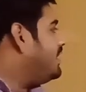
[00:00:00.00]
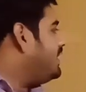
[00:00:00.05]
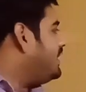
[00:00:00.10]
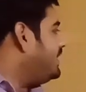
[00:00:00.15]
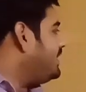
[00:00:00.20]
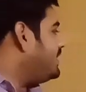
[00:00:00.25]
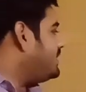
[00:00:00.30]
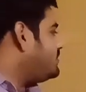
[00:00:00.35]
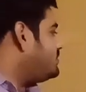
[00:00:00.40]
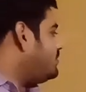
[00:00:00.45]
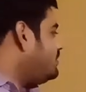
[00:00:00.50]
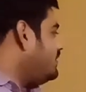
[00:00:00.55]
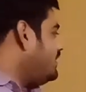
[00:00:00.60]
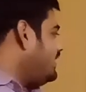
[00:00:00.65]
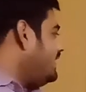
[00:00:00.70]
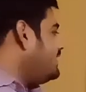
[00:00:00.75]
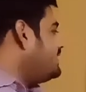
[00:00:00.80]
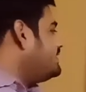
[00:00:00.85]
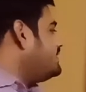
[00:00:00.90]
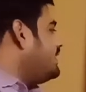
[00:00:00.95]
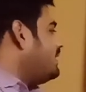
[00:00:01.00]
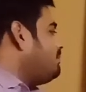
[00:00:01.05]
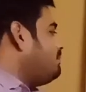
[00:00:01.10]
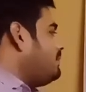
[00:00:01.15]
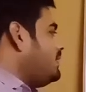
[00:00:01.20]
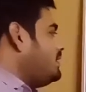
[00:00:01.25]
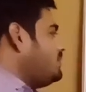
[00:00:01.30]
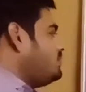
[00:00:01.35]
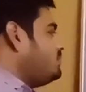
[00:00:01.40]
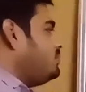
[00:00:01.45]
Let us solve
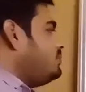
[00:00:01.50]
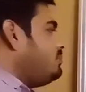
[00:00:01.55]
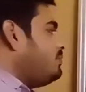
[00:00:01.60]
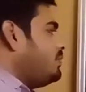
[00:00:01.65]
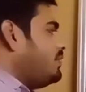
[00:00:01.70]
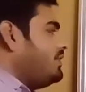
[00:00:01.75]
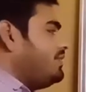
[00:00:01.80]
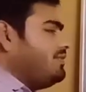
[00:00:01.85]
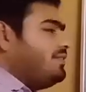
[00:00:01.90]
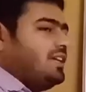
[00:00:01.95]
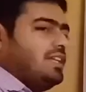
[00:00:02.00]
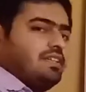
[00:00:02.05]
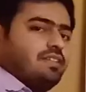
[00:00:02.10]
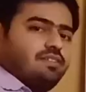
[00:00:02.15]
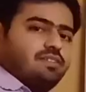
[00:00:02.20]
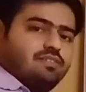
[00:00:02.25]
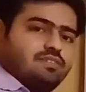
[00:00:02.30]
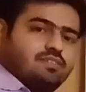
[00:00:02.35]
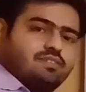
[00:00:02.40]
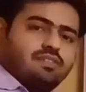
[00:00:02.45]
example 2.1.